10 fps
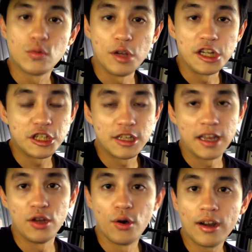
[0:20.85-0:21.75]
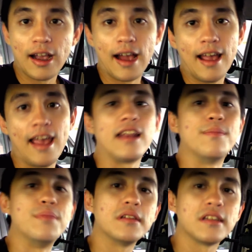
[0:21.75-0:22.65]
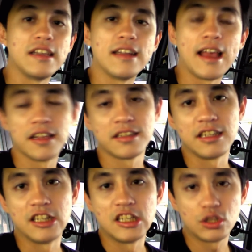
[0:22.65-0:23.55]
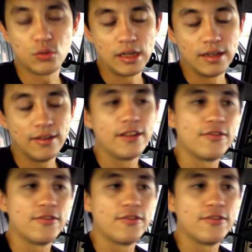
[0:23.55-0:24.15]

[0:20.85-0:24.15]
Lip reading: wish that your car had a built-in LCD screen